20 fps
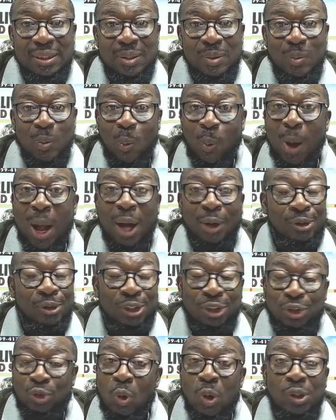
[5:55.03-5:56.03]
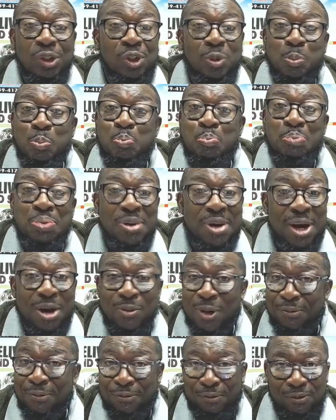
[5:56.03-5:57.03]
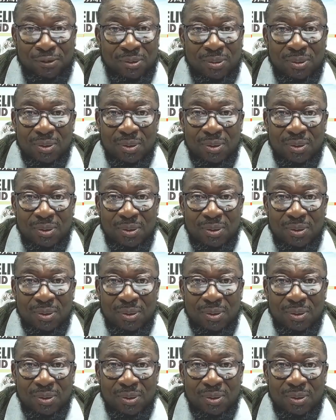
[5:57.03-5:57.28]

Wow, it was powerful.